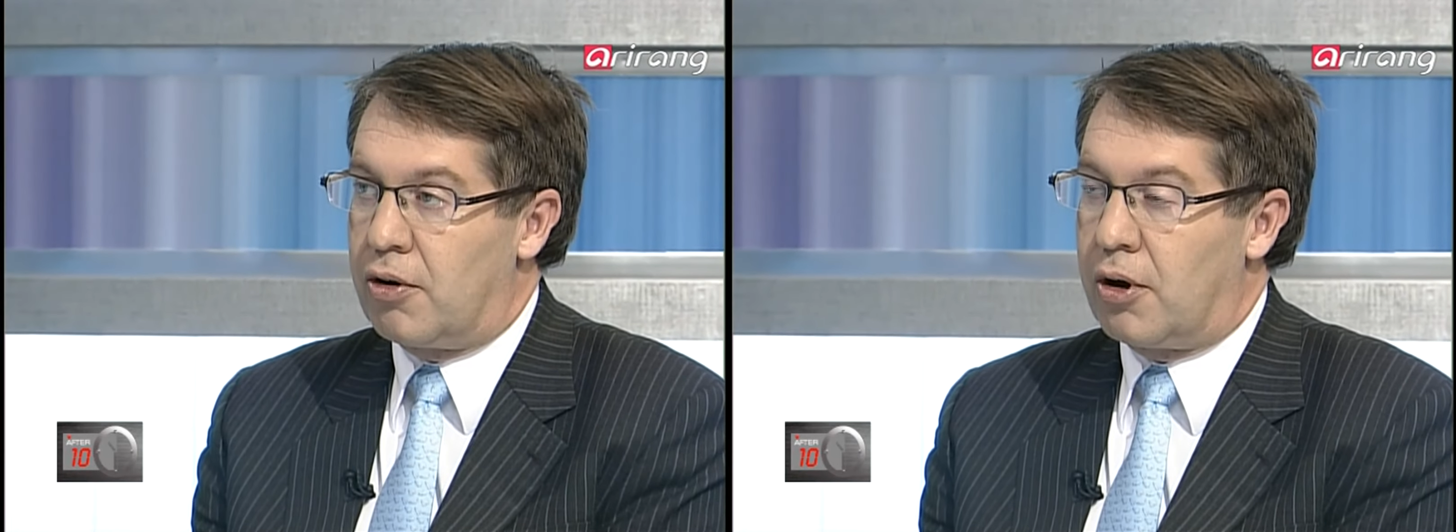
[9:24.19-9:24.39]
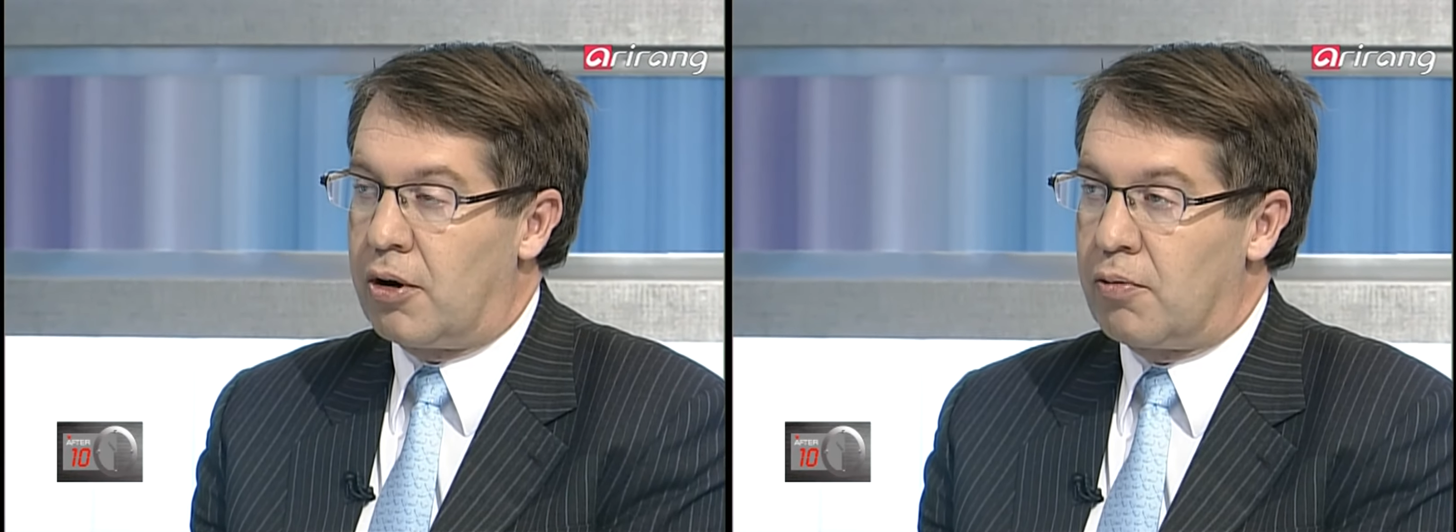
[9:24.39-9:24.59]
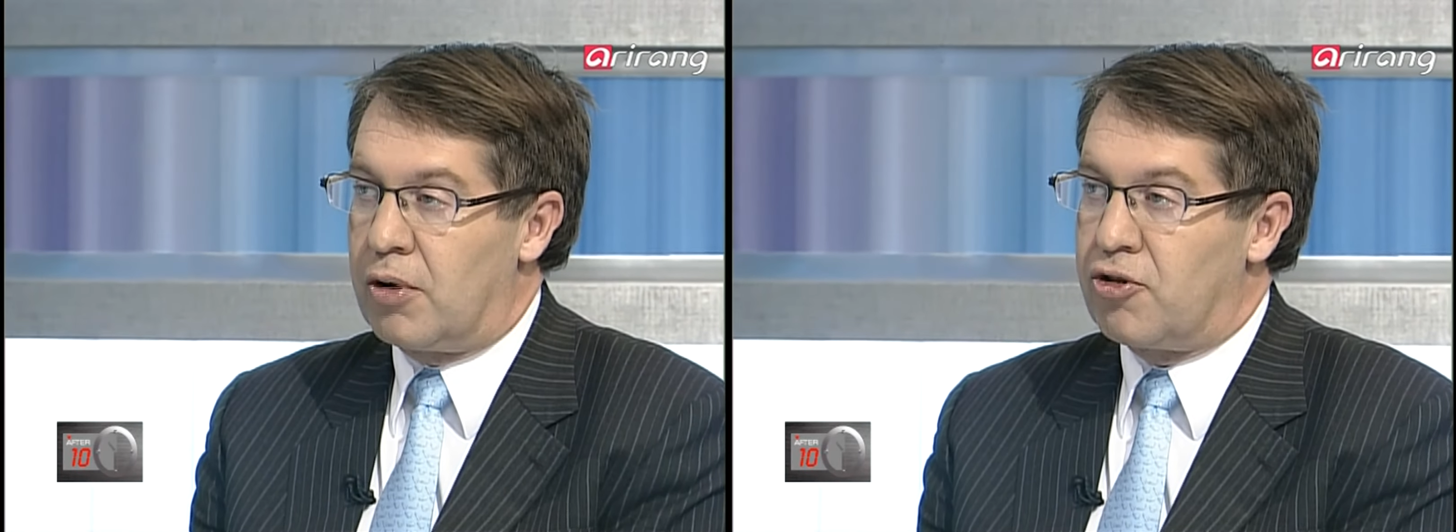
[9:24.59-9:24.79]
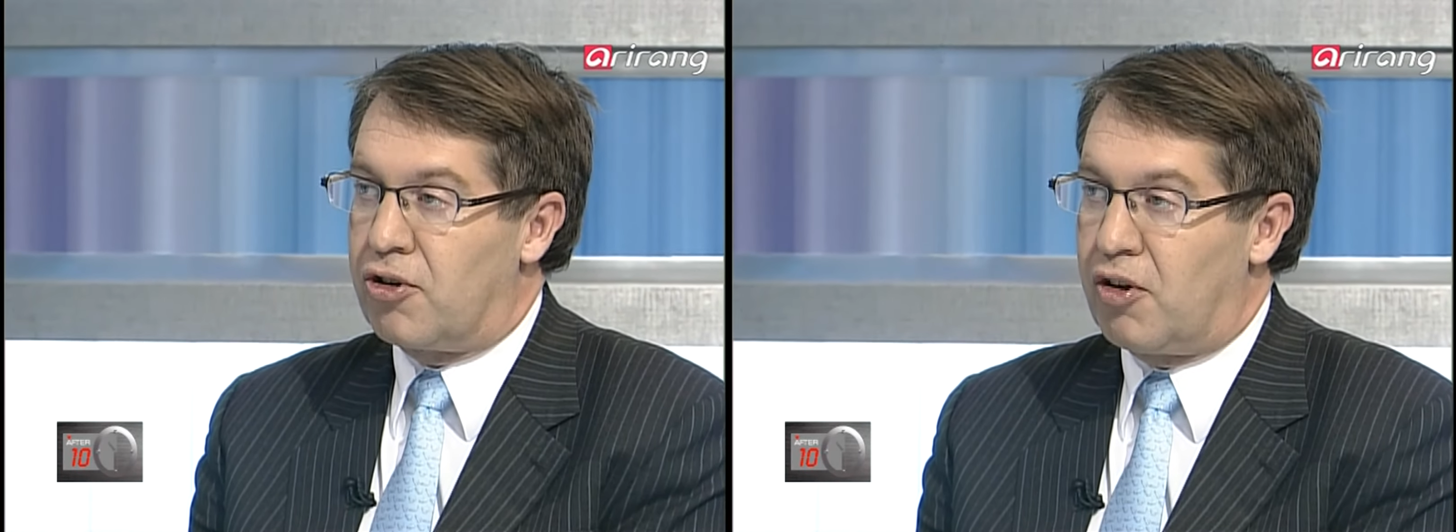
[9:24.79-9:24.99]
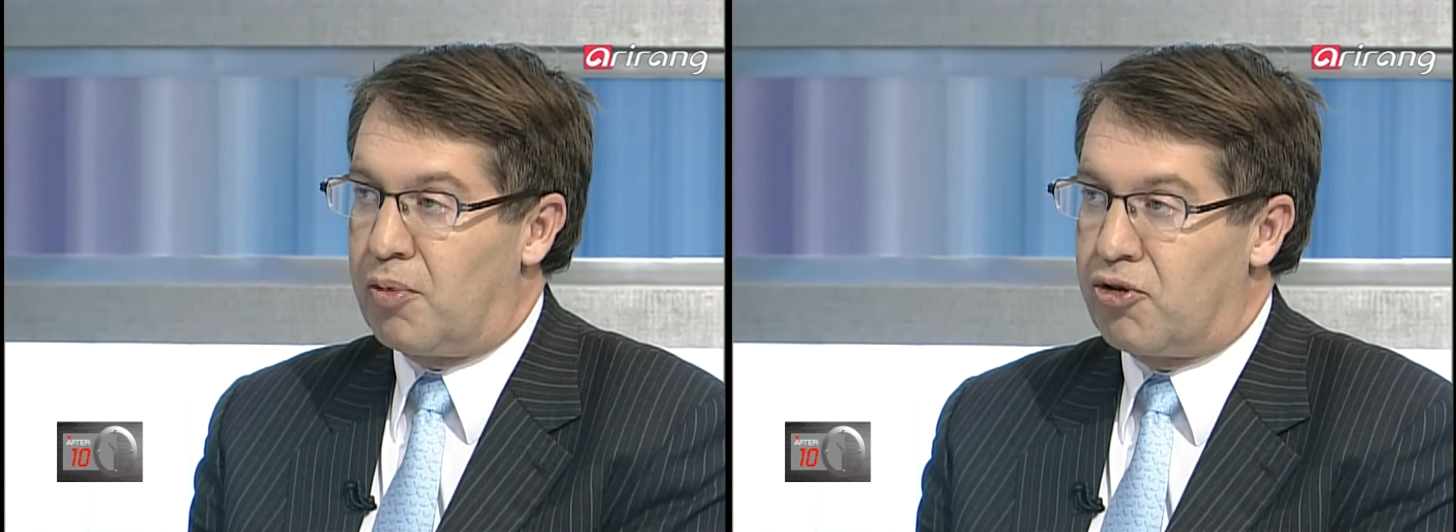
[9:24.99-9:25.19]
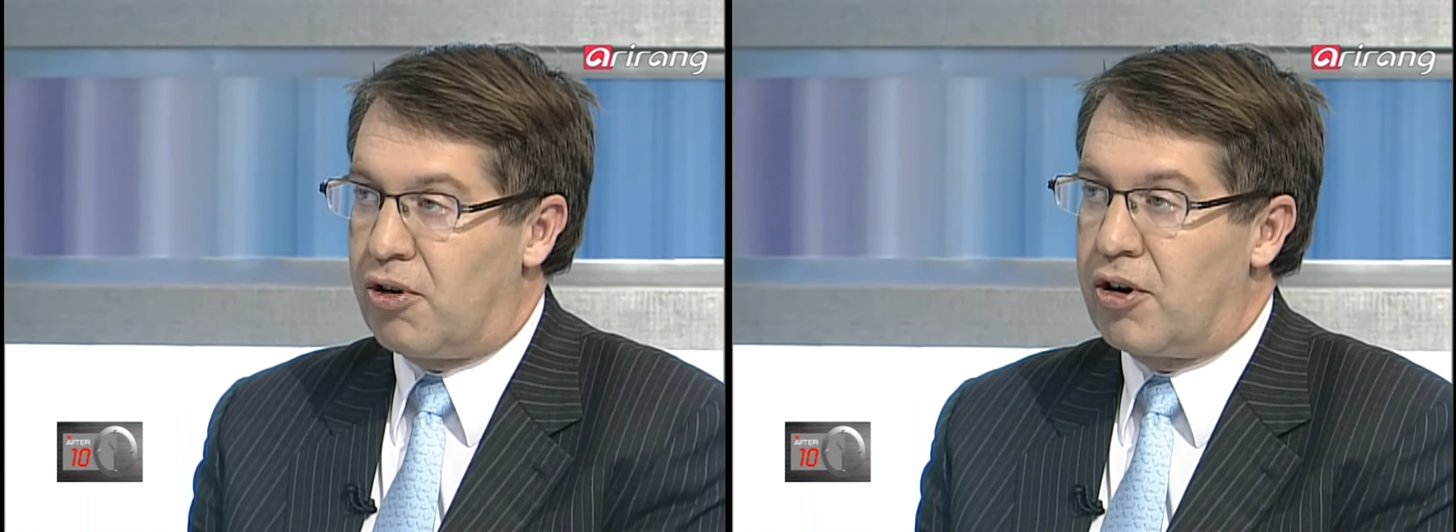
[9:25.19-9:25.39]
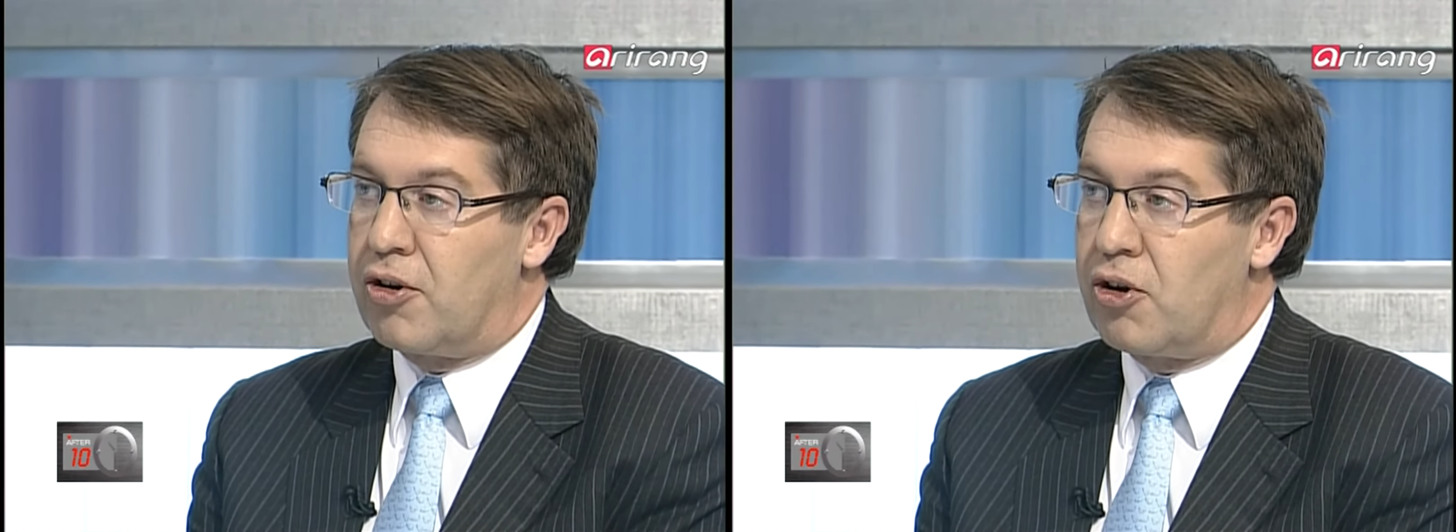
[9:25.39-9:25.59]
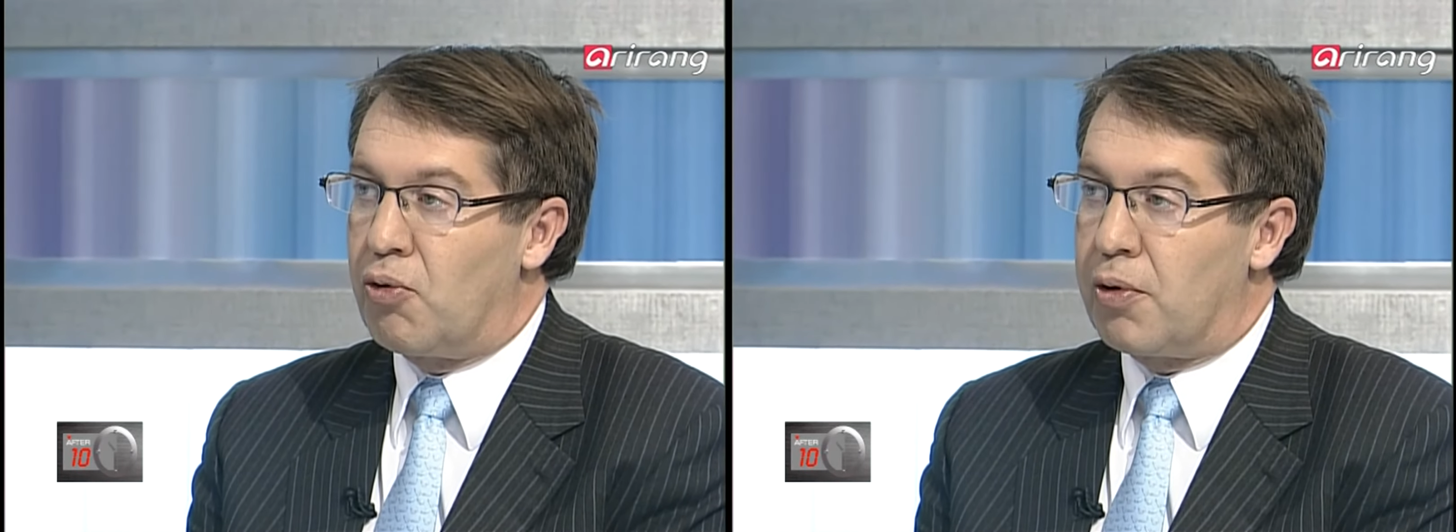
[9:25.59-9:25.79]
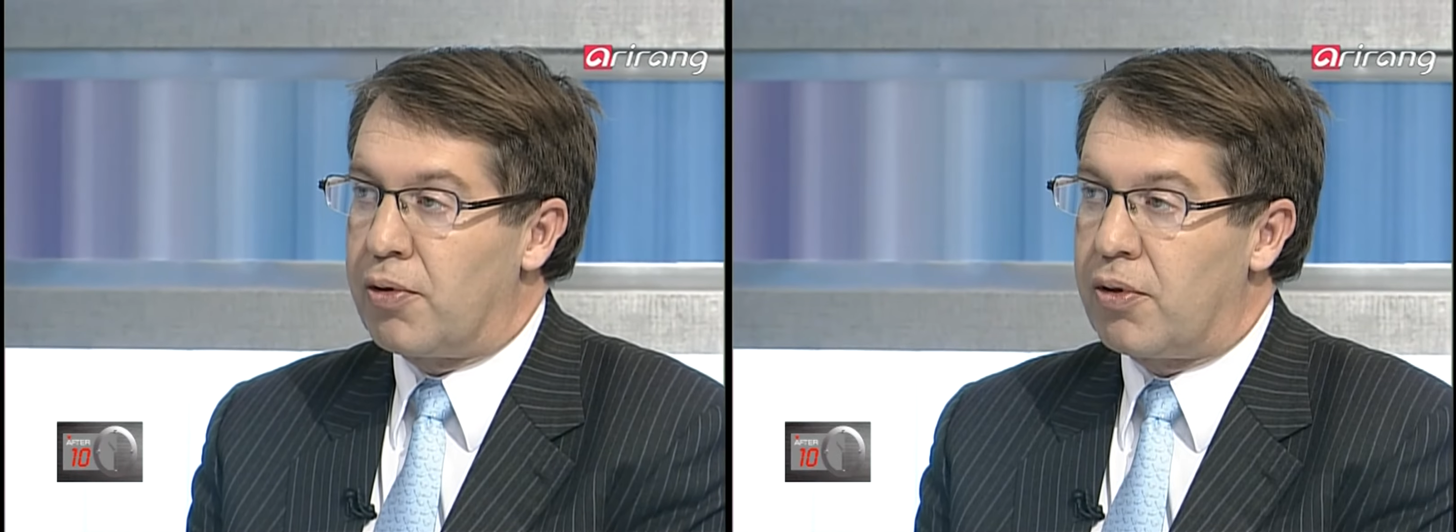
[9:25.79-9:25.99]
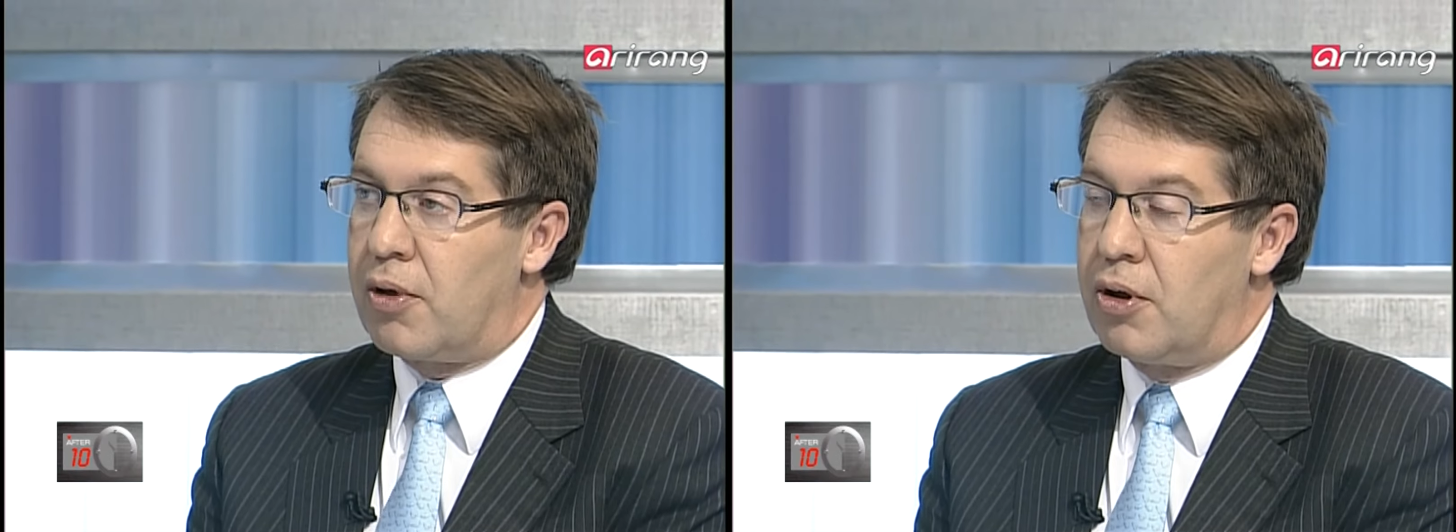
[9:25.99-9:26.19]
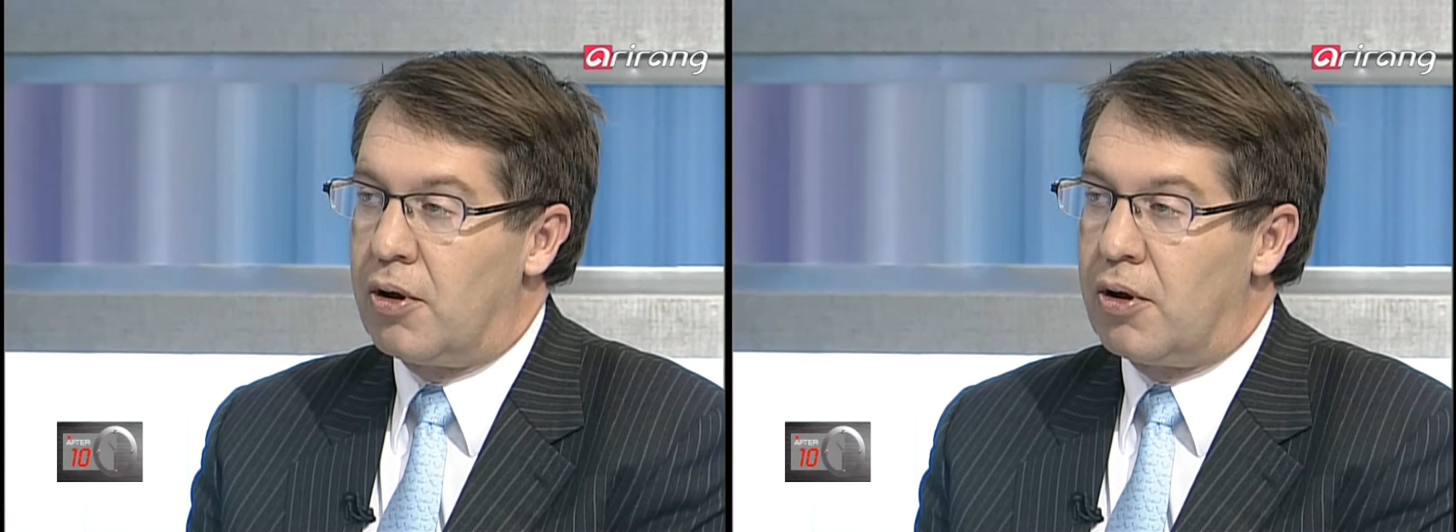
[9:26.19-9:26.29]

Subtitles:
the region have been trying to deal with